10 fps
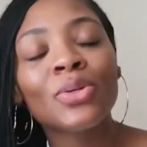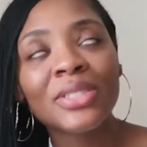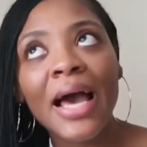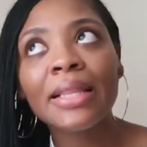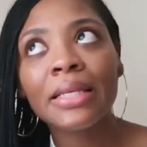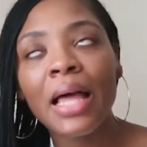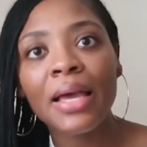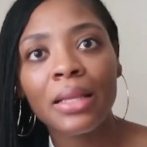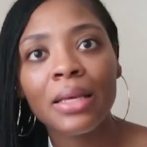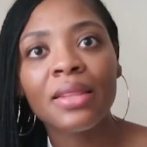So it's highly
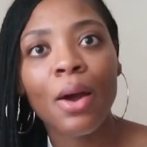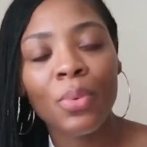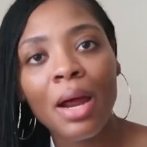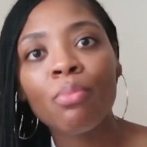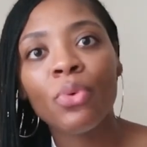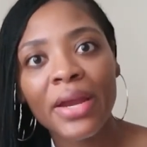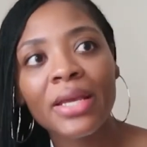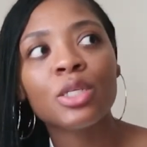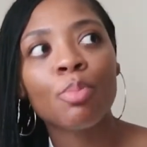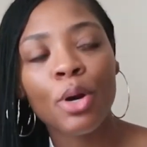likely that when I'm
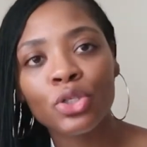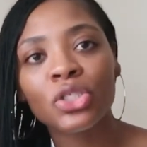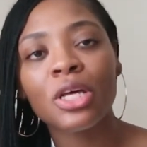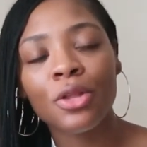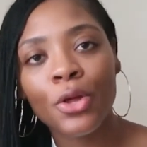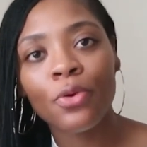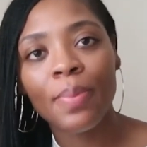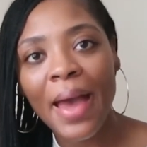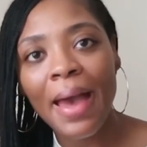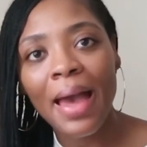ready to purchase another
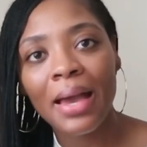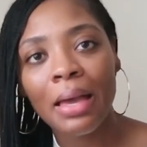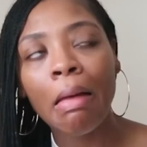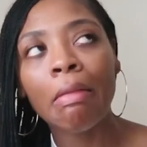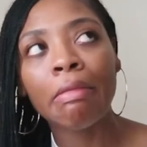bag,